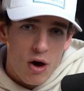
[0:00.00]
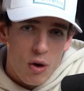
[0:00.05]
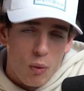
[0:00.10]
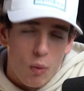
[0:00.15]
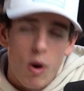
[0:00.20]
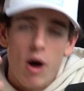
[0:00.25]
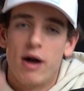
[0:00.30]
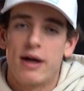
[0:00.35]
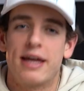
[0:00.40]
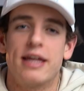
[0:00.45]

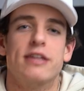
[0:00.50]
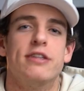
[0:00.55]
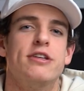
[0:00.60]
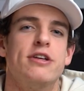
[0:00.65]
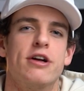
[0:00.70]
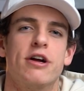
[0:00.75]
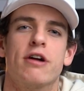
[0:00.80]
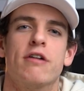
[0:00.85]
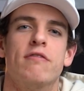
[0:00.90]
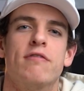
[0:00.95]
walk
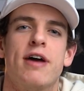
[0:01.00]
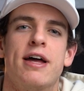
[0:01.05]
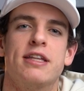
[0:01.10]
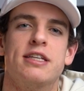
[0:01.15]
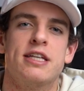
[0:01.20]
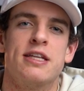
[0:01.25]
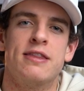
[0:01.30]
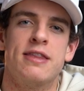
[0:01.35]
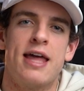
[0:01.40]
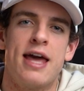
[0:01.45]
into your
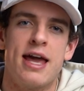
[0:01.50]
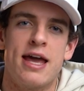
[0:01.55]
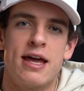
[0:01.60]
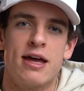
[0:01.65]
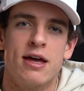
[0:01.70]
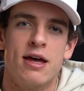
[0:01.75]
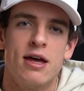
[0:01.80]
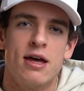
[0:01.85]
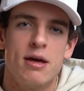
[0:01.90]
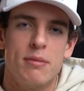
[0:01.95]
event and they
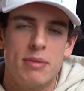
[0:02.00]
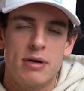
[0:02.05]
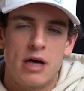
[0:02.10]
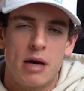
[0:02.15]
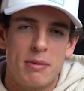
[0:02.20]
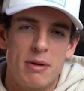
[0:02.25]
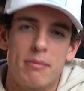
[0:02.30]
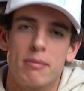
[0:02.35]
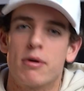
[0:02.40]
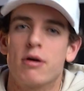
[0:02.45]

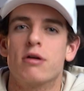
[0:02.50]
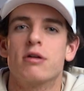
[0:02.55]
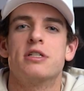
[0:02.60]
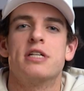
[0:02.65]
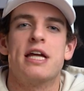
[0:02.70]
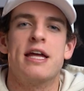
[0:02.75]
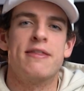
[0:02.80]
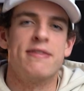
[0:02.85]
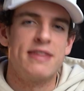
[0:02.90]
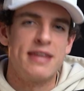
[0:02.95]
become immersed
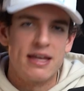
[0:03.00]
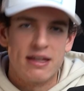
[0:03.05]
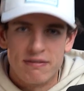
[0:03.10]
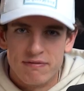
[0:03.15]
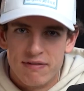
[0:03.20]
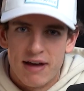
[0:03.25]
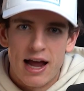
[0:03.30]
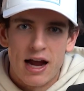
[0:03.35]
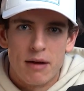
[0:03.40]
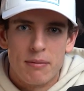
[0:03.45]
in the
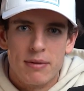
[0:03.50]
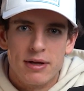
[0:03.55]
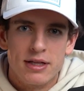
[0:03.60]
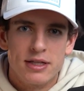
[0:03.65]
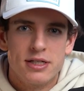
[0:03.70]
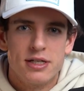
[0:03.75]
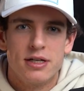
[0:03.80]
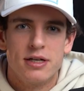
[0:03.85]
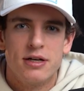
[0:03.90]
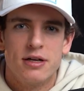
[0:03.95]
environment?